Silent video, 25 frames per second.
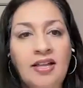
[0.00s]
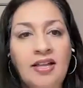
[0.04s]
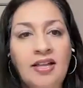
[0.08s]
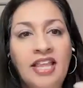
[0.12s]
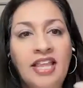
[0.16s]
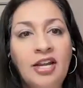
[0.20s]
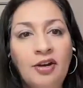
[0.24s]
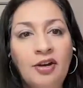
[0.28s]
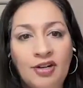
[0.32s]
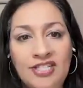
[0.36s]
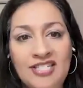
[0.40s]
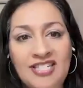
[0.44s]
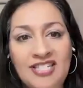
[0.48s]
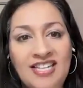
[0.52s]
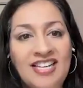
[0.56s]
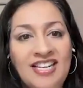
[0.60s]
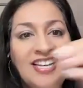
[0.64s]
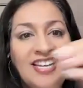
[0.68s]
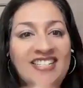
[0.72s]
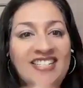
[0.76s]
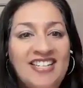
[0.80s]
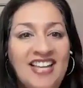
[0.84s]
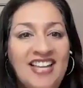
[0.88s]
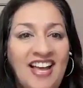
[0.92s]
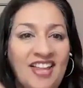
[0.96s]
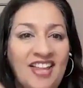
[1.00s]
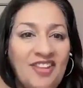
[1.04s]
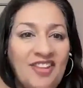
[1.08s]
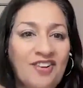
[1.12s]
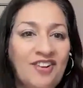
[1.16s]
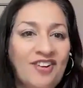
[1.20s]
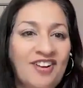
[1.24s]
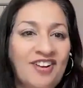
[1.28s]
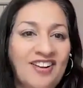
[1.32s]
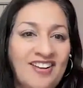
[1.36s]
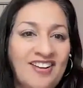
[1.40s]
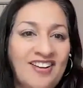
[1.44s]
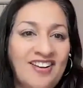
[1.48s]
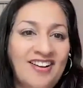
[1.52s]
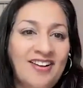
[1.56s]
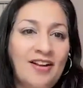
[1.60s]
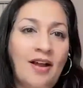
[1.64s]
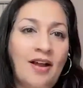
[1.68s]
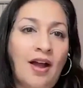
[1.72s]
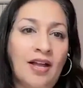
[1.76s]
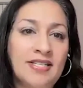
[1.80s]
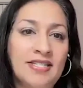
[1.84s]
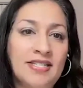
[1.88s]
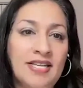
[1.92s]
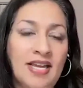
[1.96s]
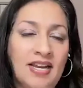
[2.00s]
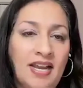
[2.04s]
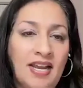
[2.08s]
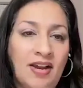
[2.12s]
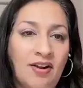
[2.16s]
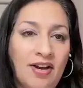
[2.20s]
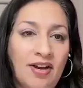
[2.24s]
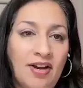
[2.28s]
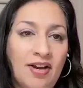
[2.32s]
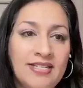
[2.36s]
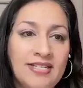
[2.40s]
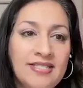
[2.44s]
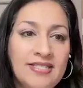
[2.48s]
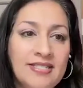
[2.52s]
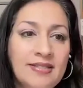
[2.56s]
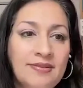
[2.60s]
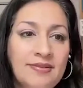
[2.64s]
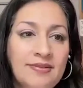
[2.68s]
literacy into other content areas?